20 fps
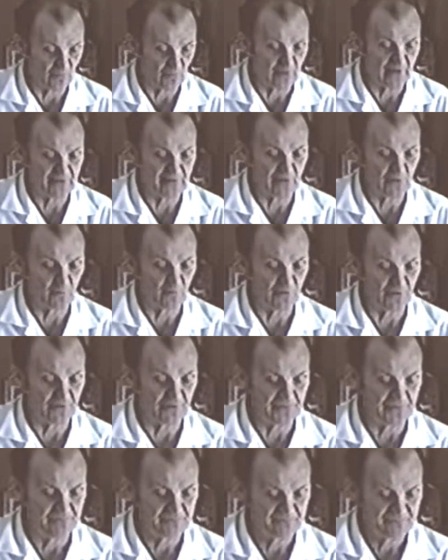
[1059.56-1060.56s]
know where they
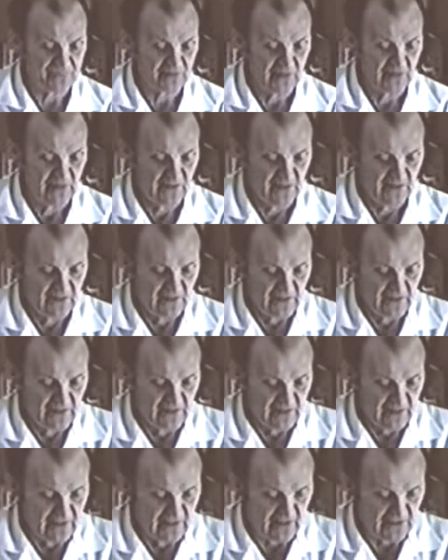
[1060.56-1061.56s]
were.
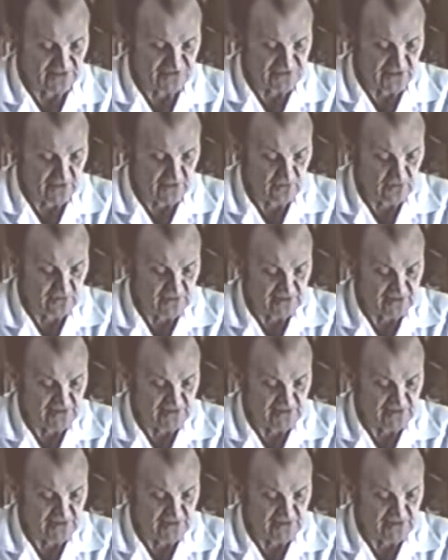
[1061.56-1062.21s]
And so